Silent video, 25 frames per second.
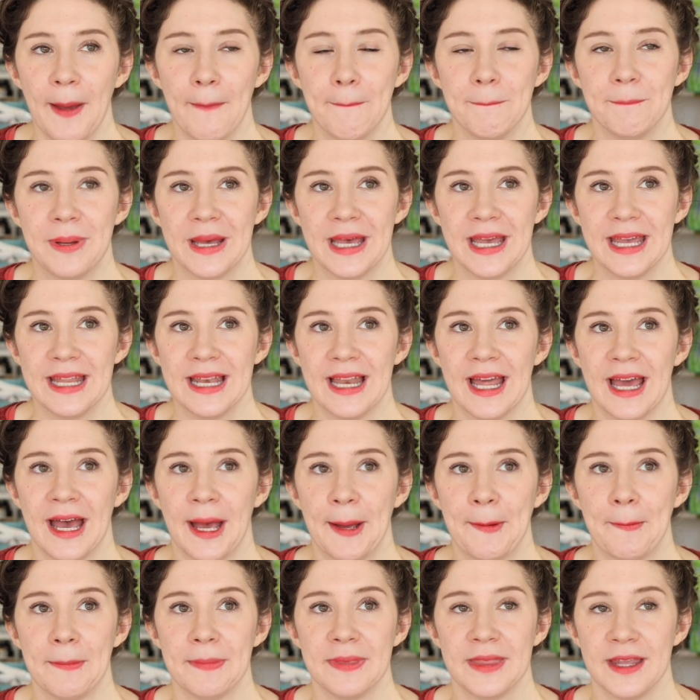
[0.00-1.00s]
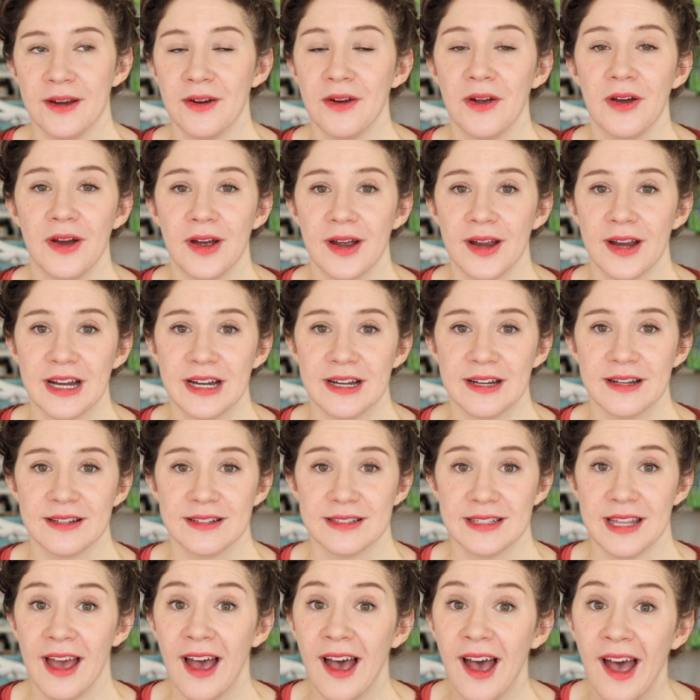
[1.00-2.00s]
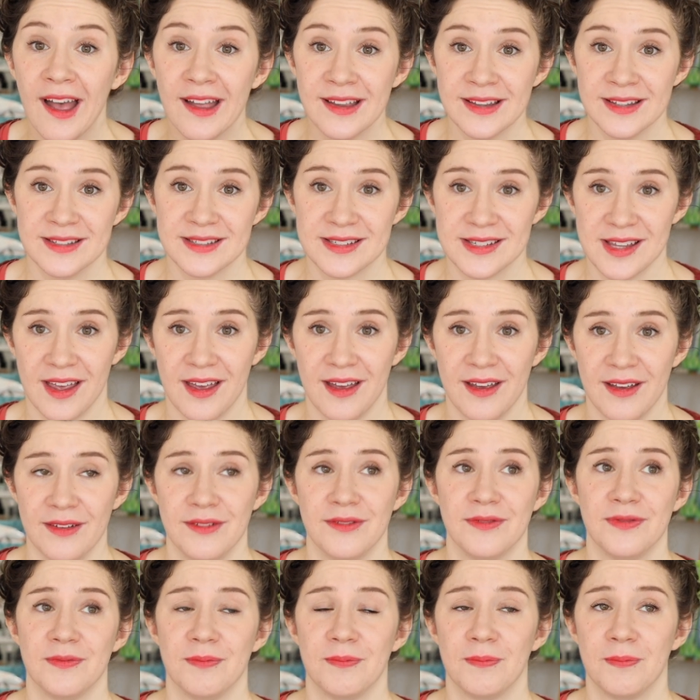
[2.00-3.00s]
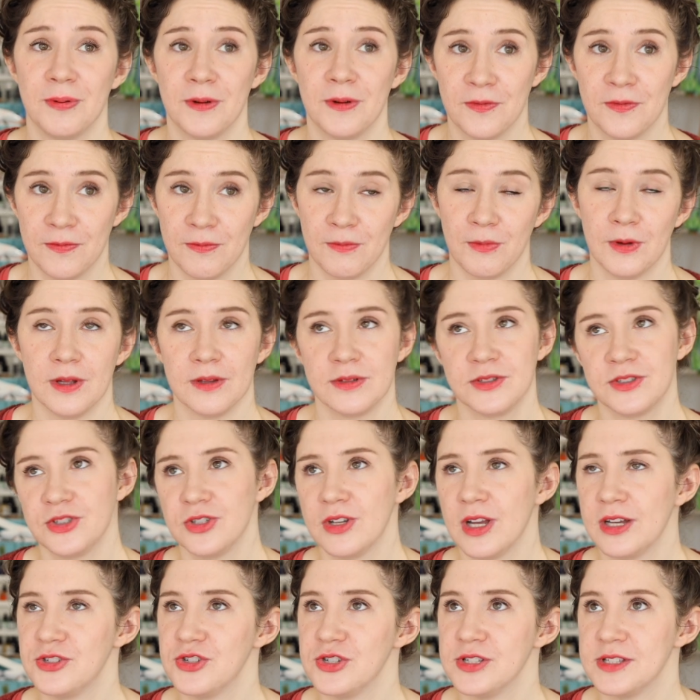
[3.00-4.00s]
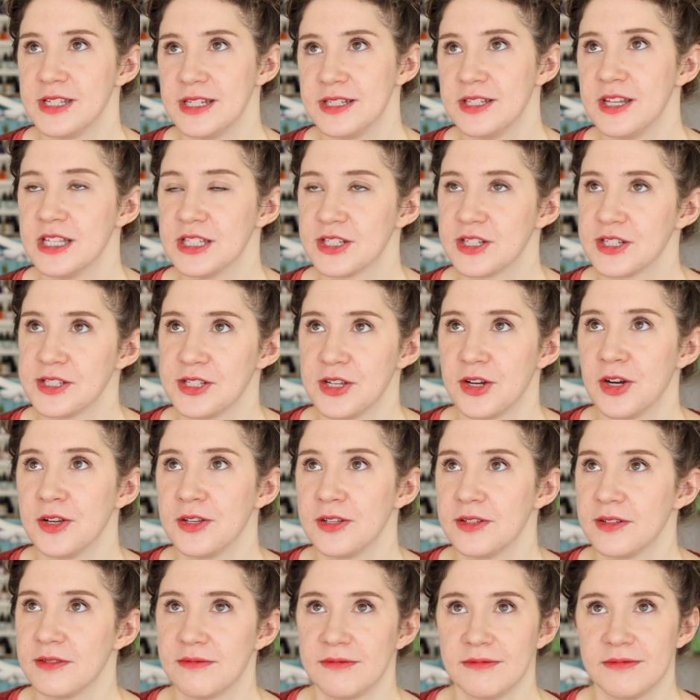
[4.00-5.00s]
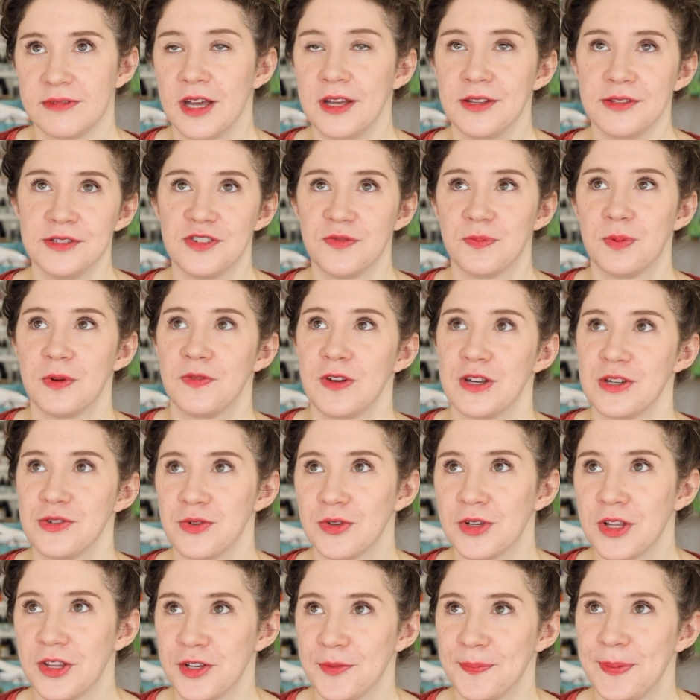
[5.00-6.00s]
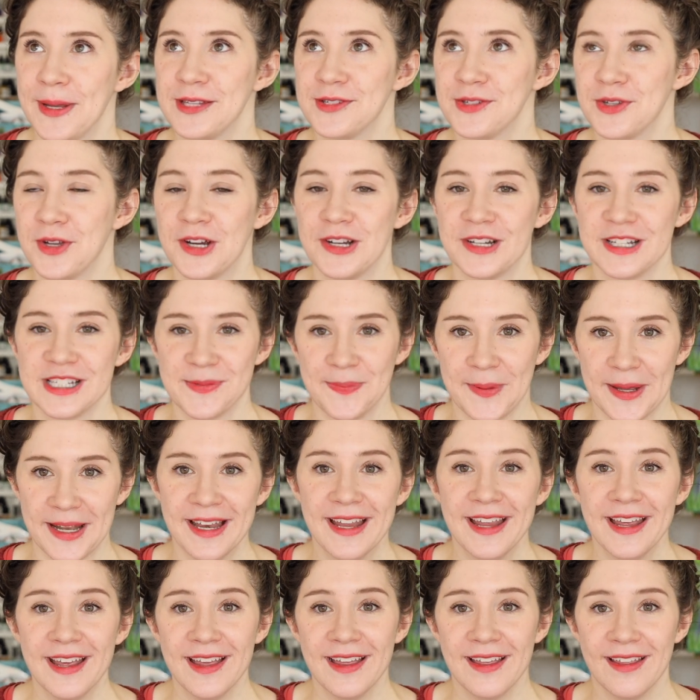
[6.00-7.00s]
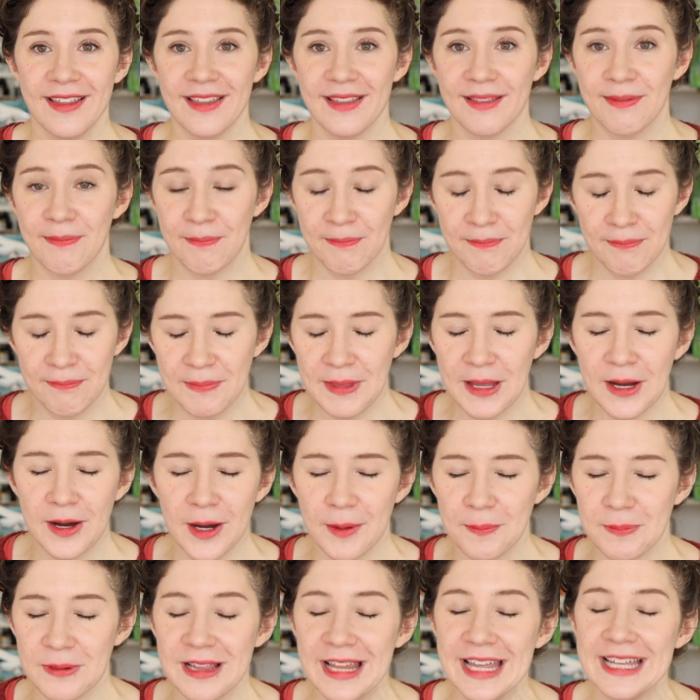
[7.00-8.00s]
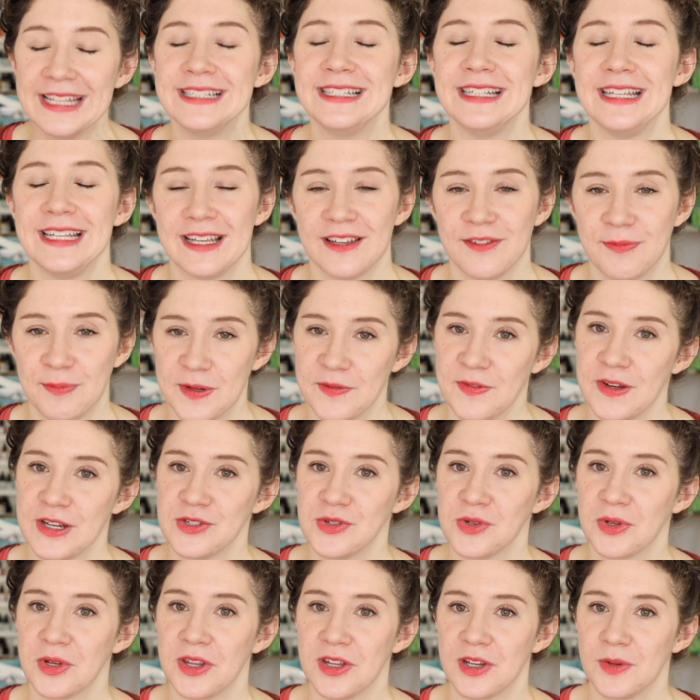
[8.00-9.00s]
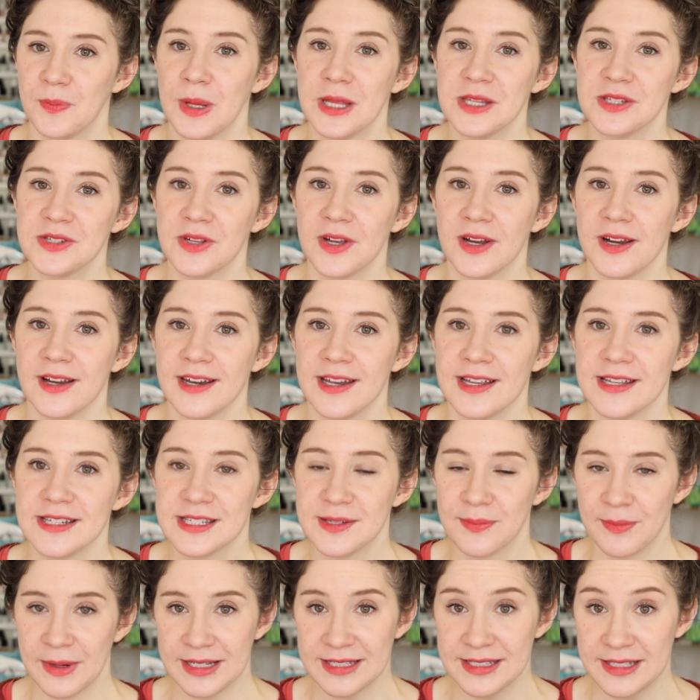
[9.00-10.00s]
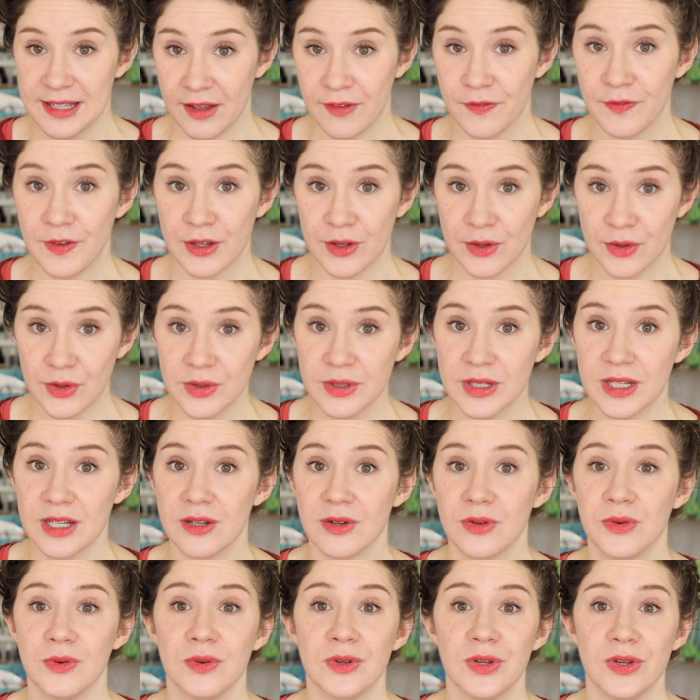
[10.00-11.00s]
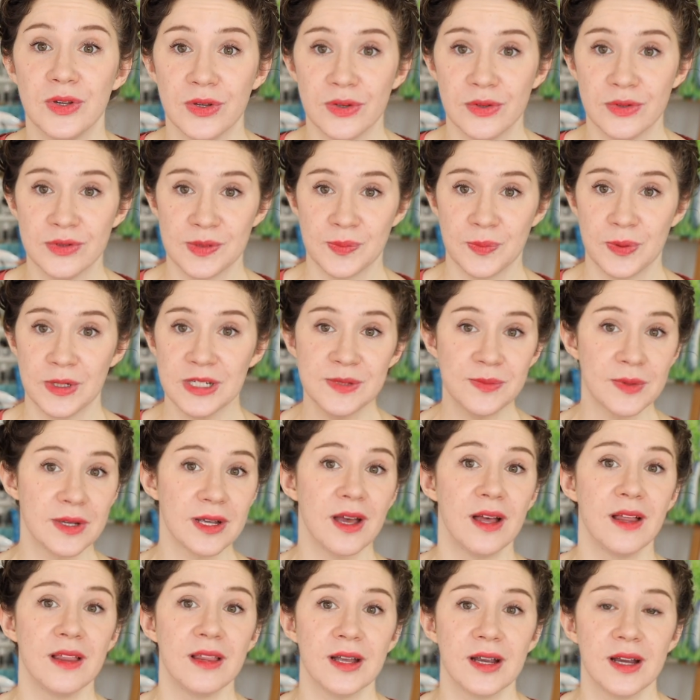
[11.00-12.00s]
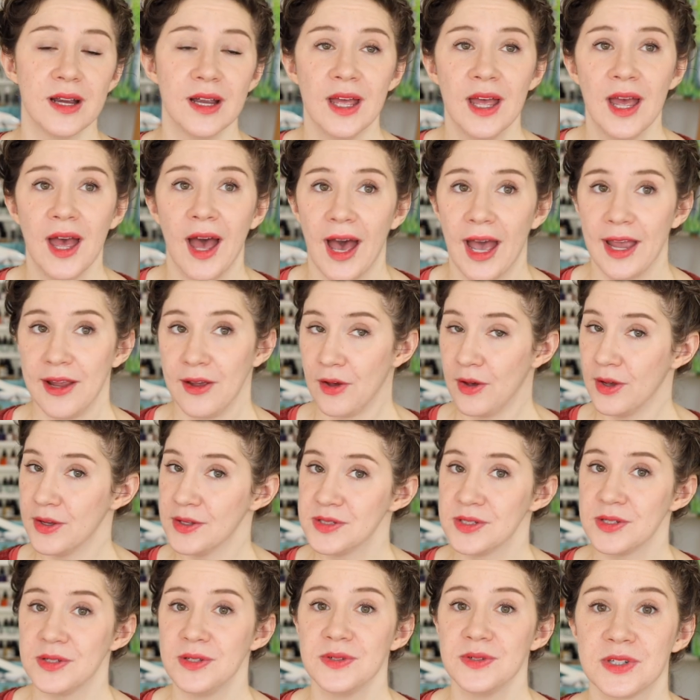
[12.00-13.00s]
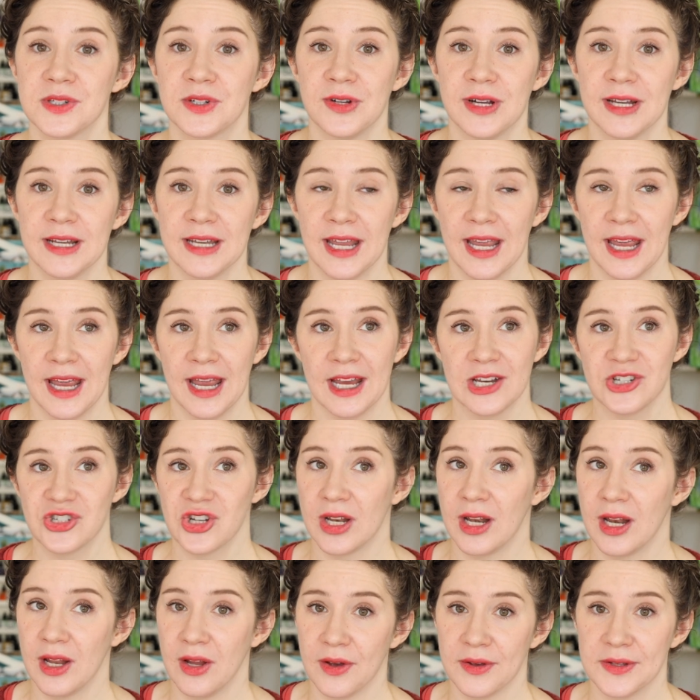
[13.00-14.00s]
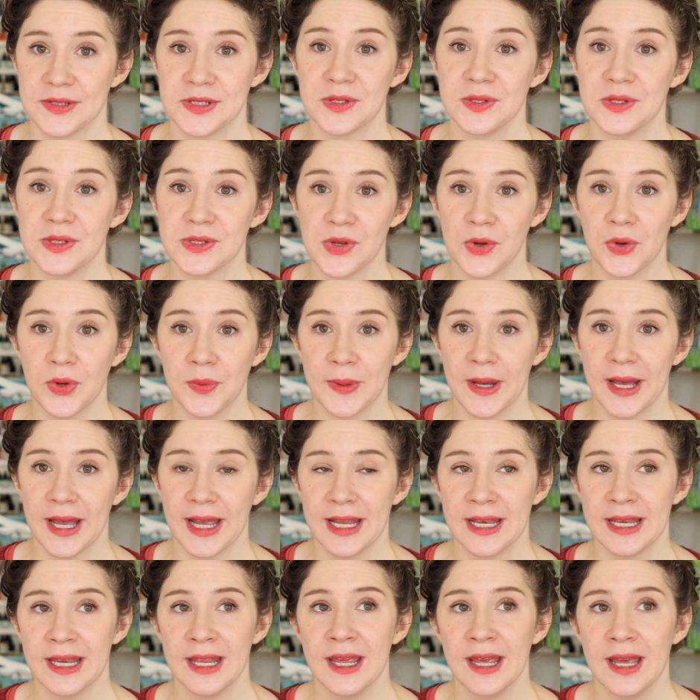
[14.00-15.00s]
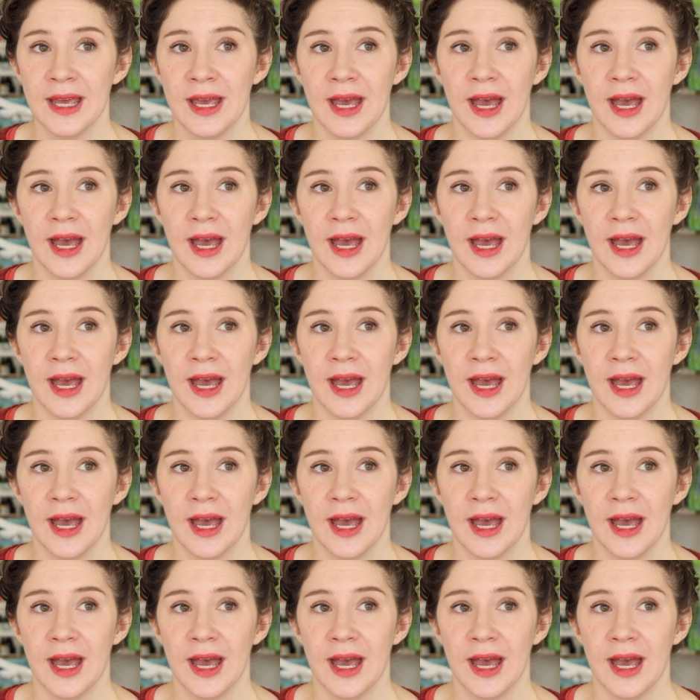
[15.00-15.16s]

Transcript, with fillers: But um, there are tons of, well, sh I shouldn't say tons, because there aren't tons of professional colored pencil artists, but there are plenty of professional colored pencil artists, myself included, who use Prismacolor. I also Karanda Ash, and I also use Holbein.